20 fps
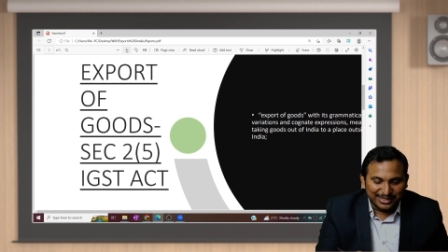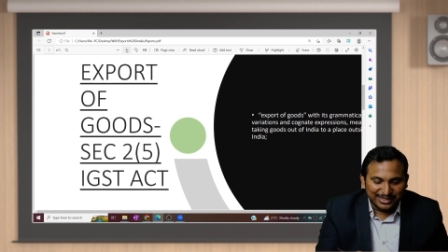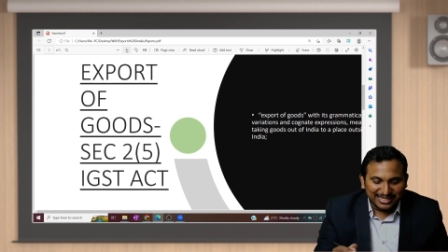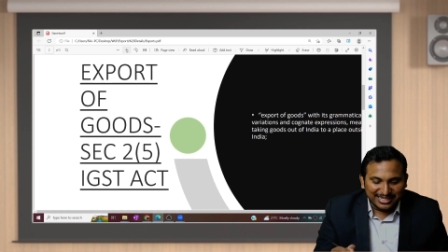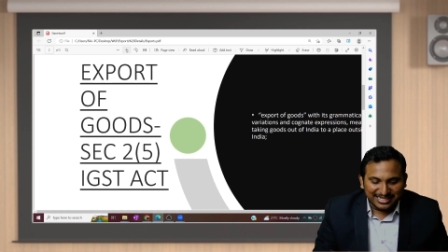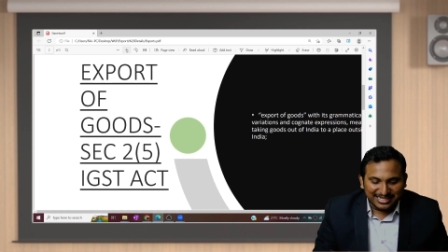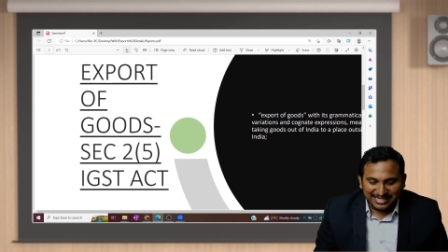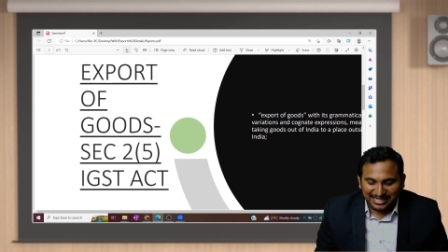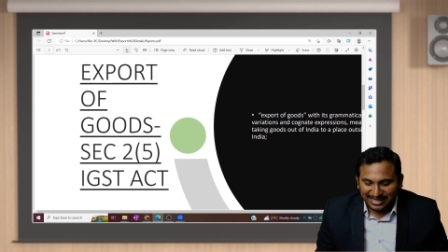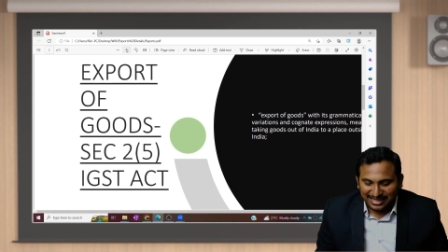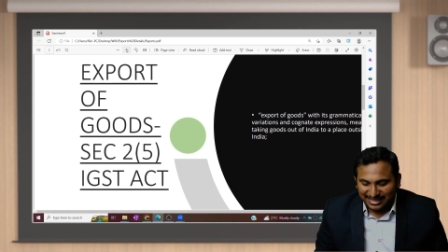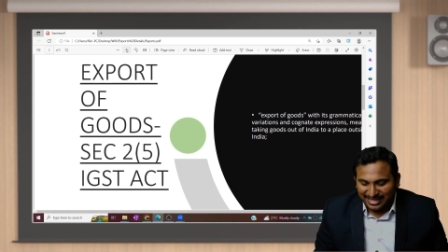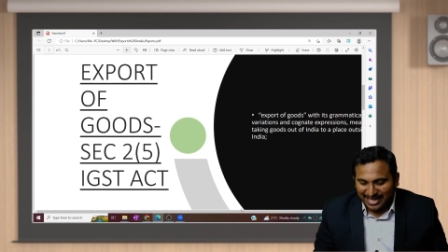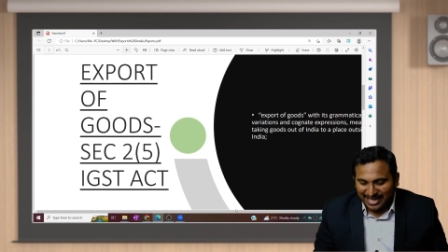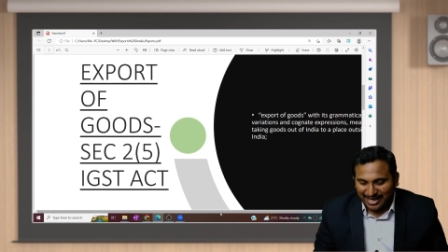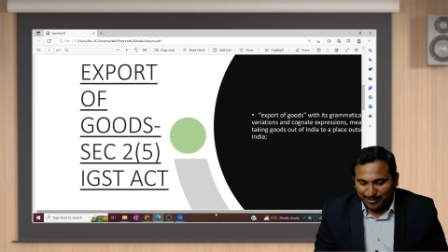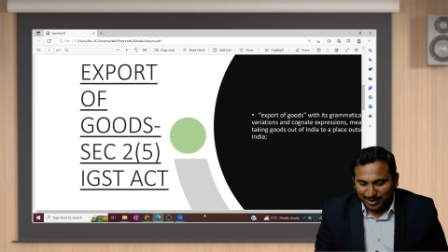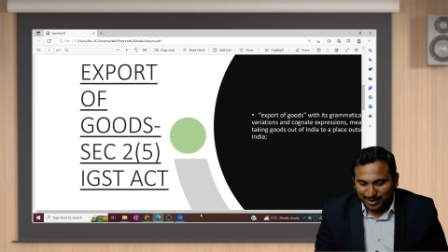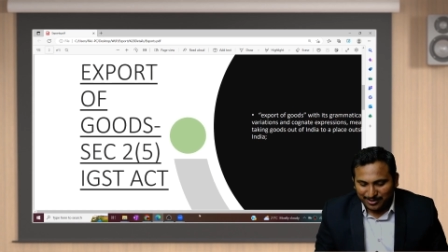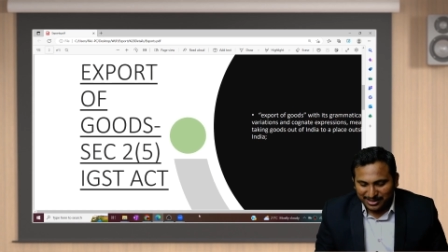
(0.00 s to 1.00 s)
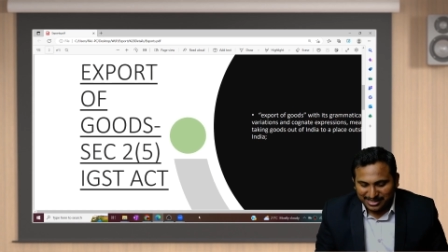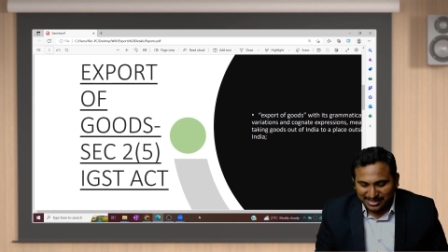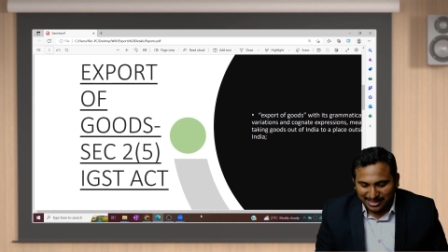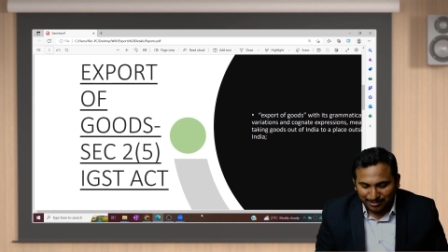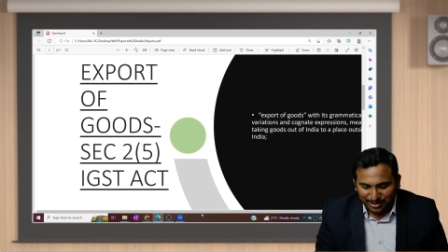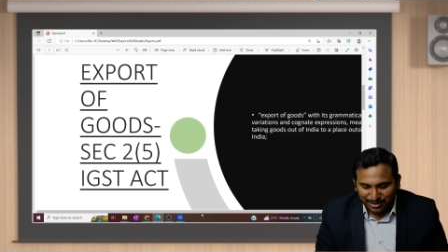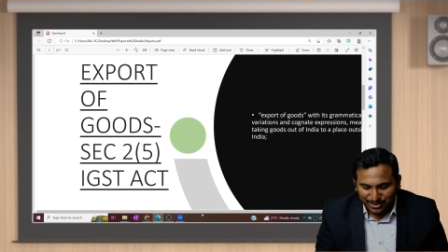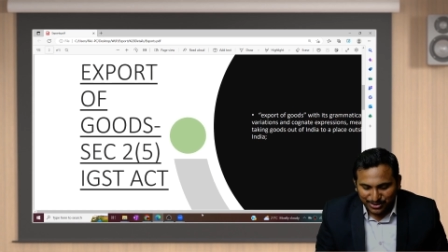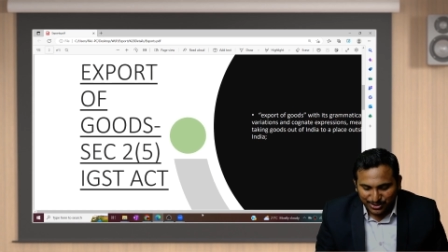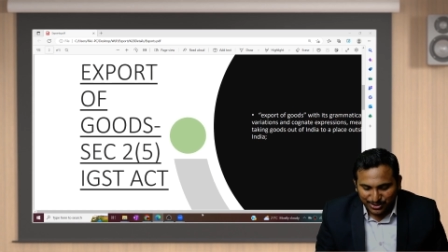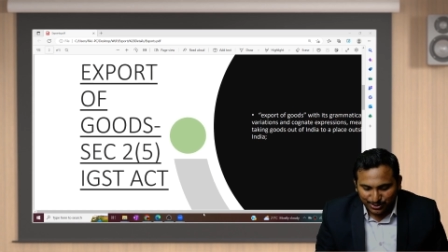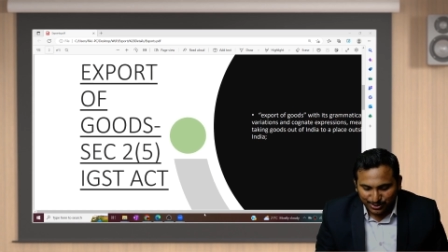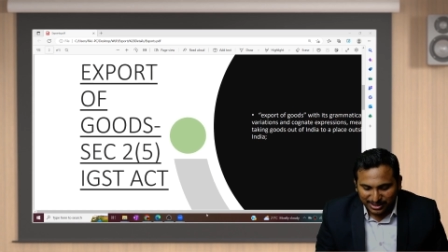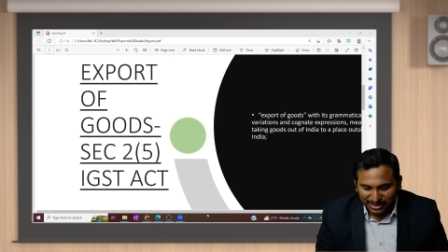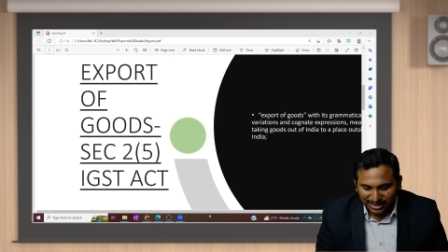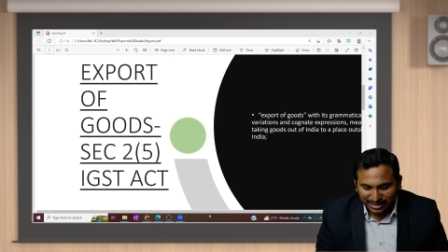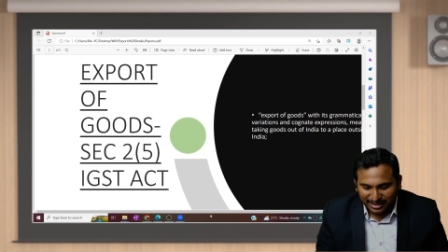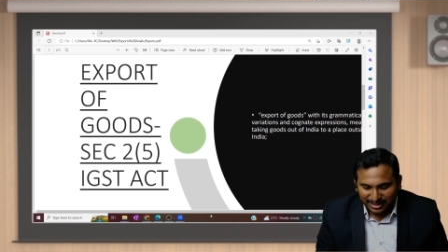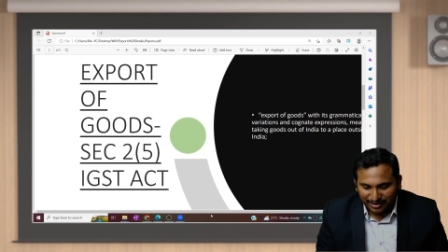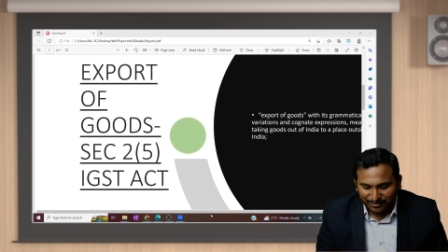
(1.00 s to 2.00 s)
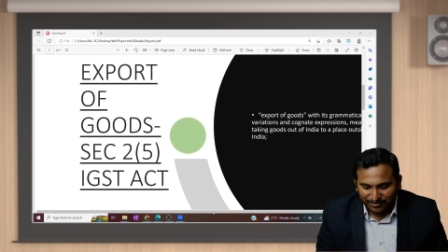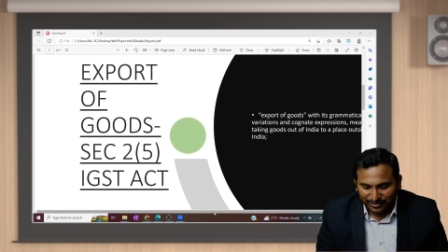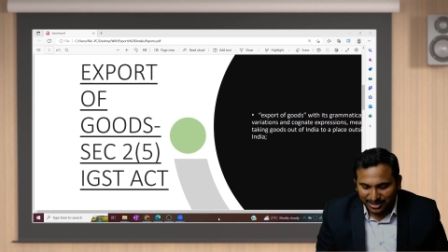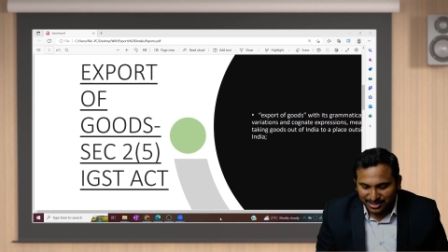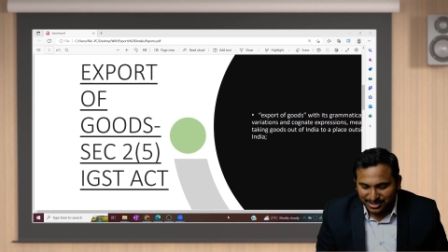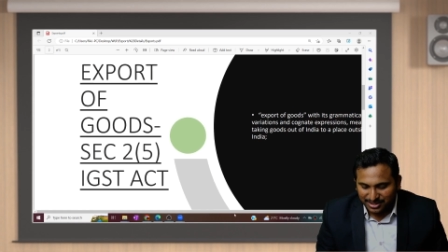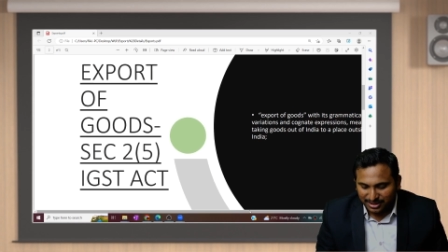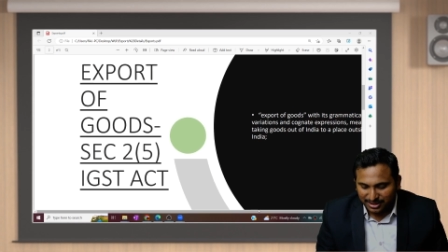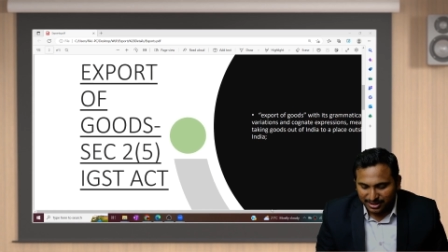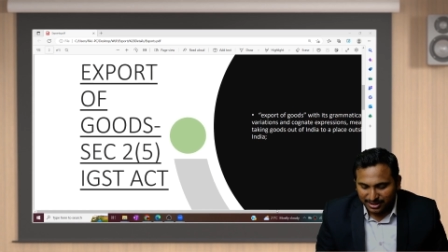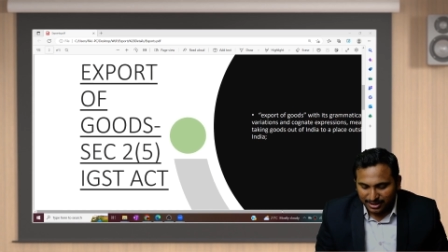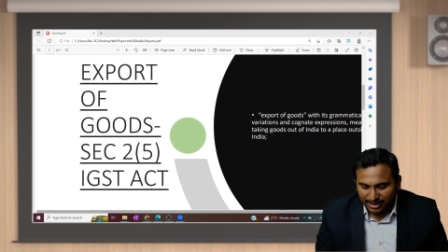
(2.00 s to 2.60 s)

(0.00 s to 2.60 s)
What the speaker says: Still there may be some issues in the definition.